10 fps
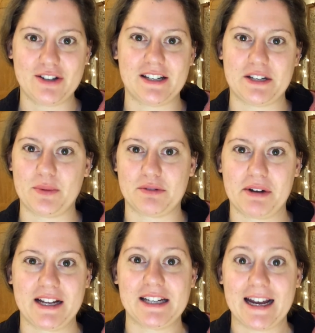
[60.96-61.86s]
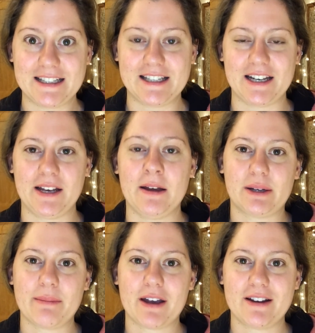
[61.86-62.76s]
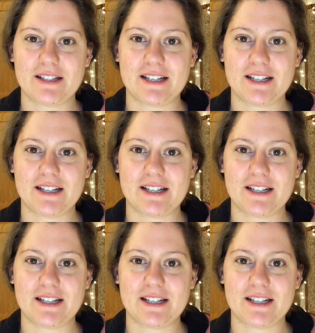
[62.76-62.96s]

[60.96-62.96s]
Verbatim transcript: news is it was really tasty. So I'm going